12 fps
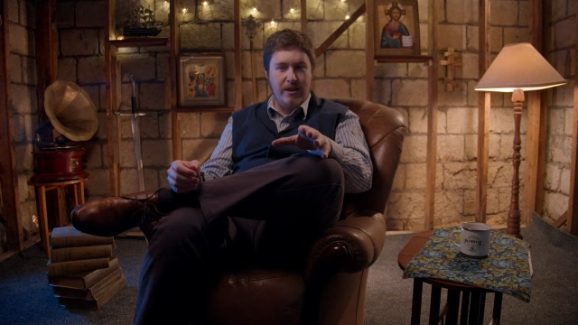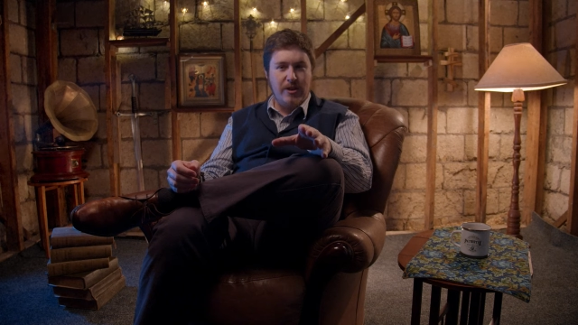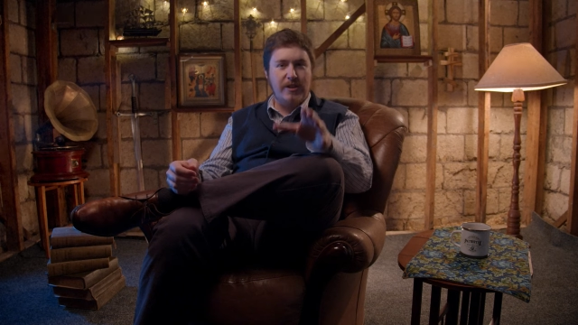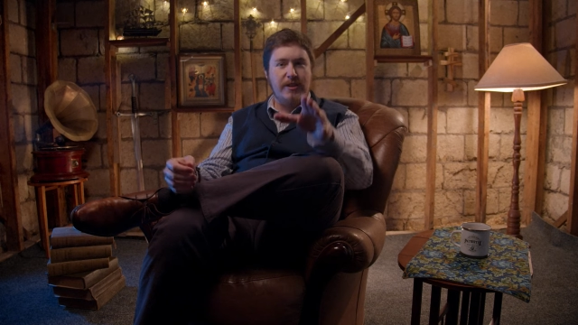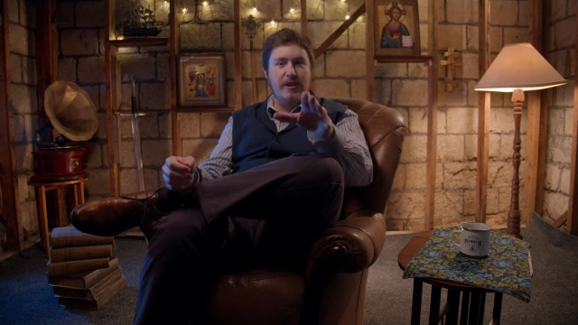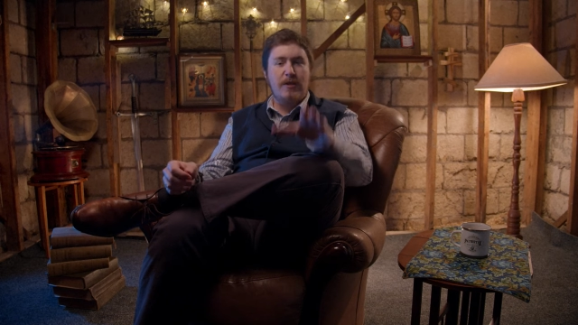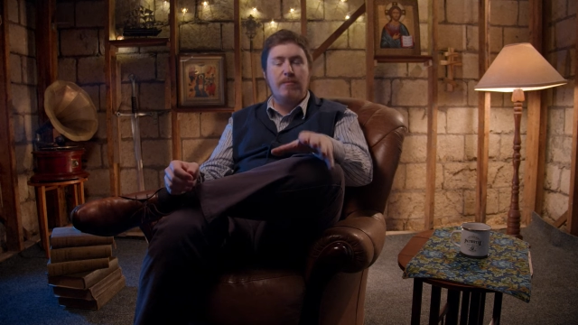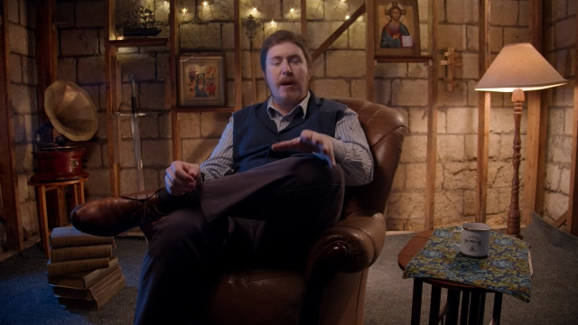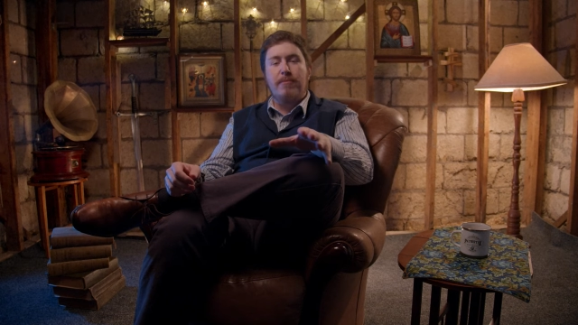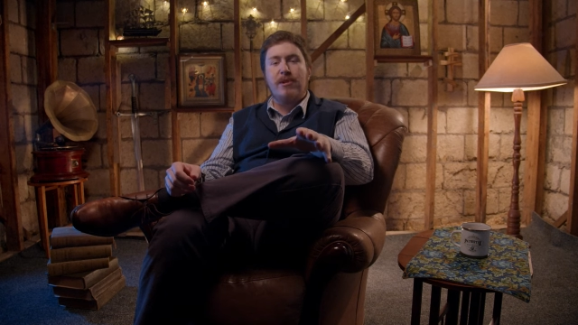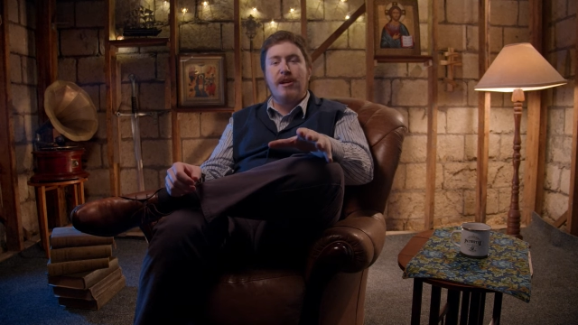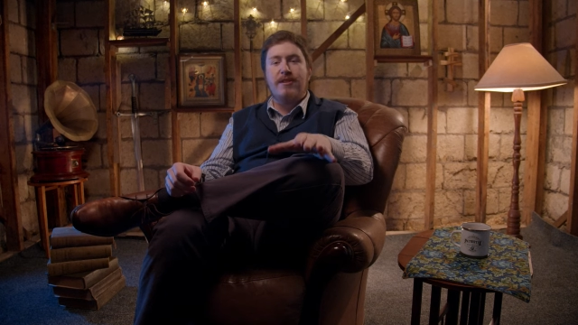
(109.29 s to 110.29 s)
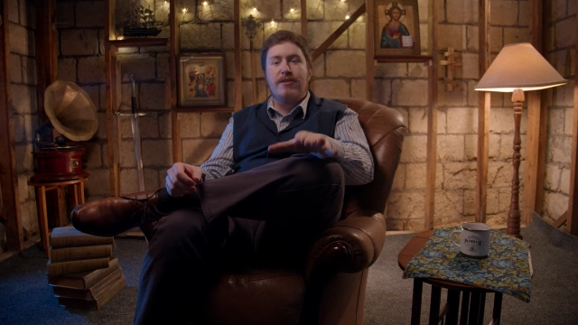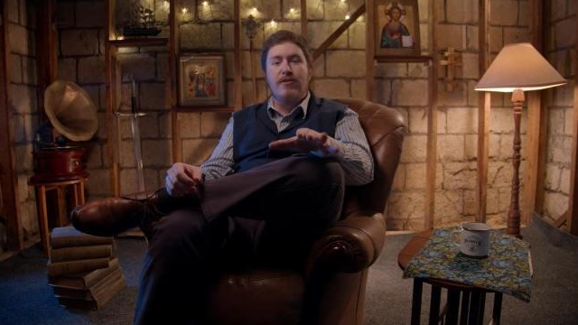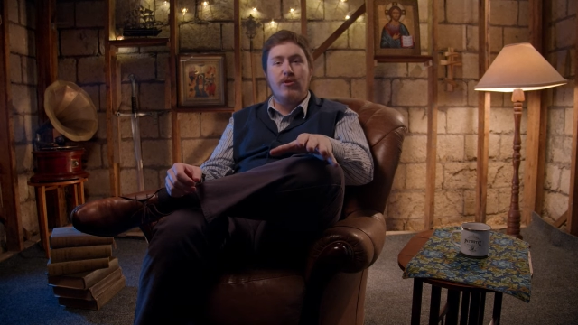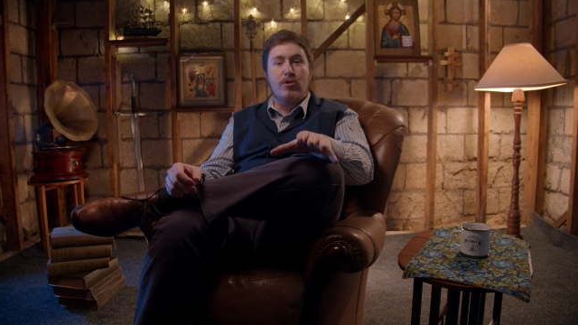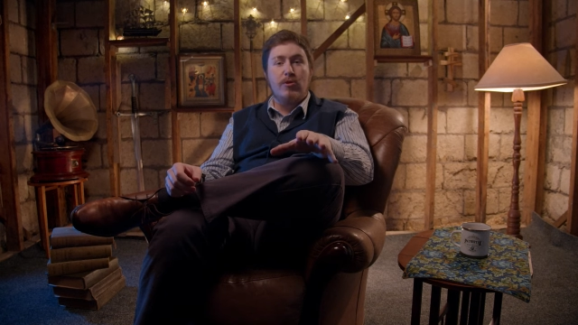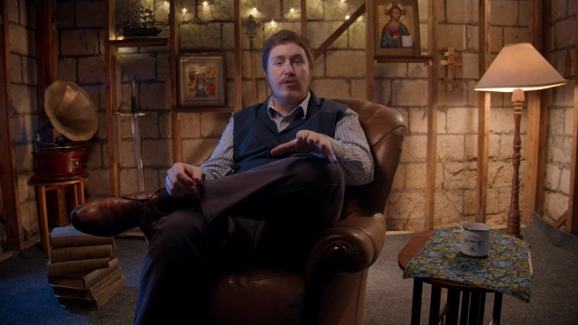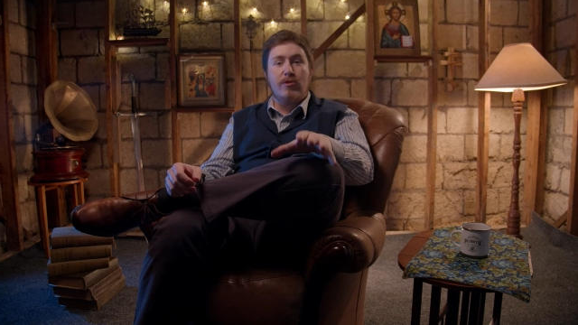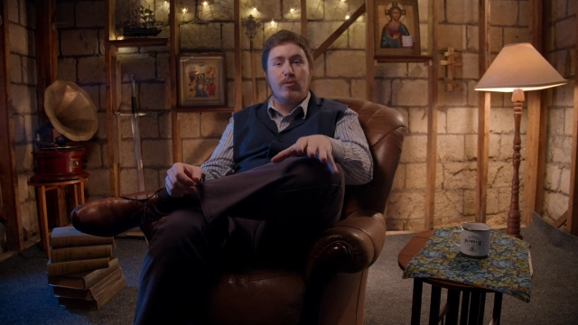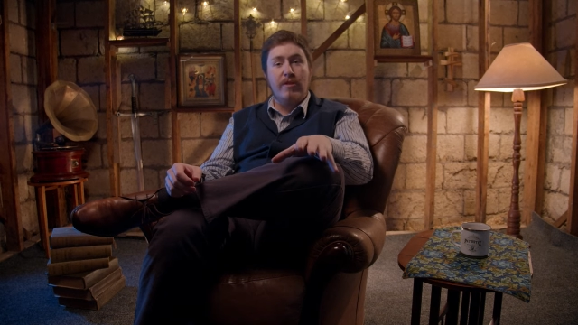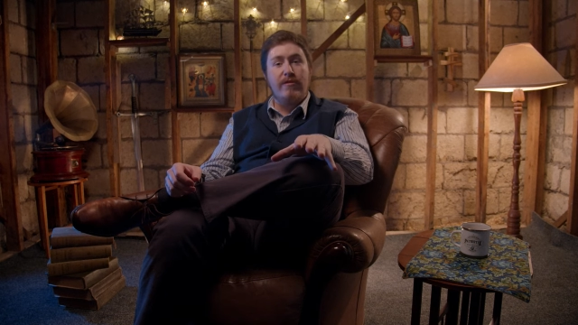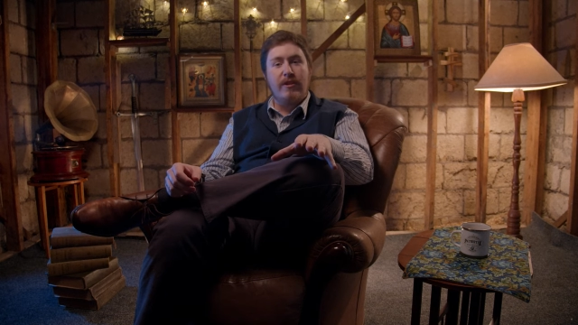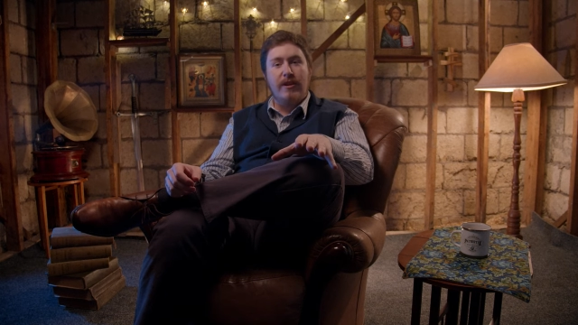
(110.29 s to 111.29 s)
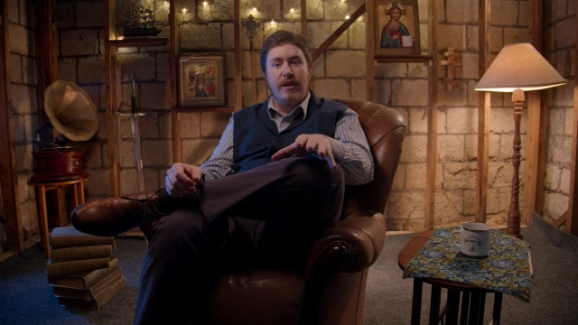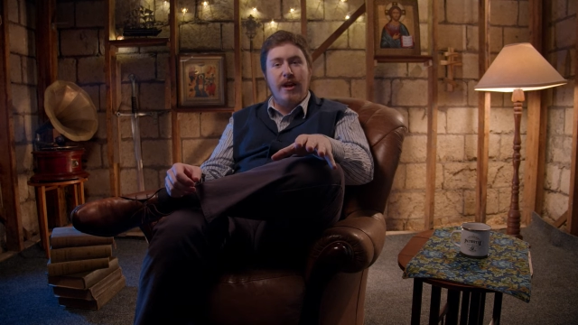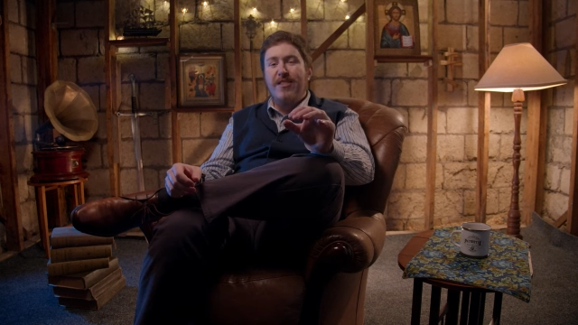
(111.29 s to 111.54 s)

Jesus is baptized in the Jordan River,